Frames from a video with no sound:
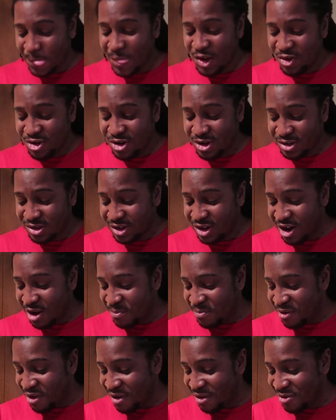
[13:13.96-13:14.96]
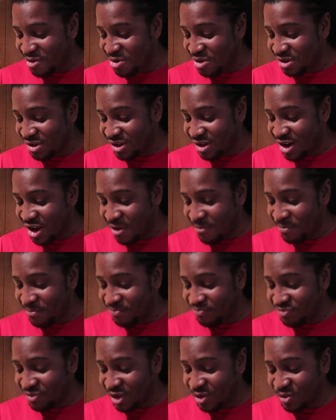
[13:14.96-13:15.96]
You hooked it up, man. You hooked it
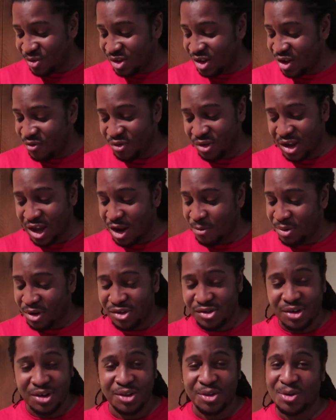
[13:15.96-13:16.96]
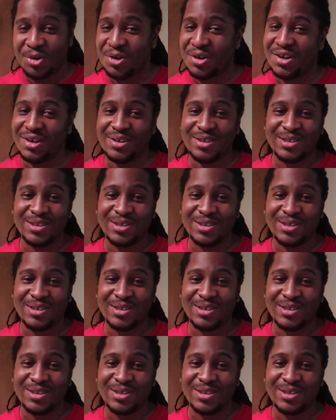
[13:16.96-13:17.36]
up. We definitely got to place another order.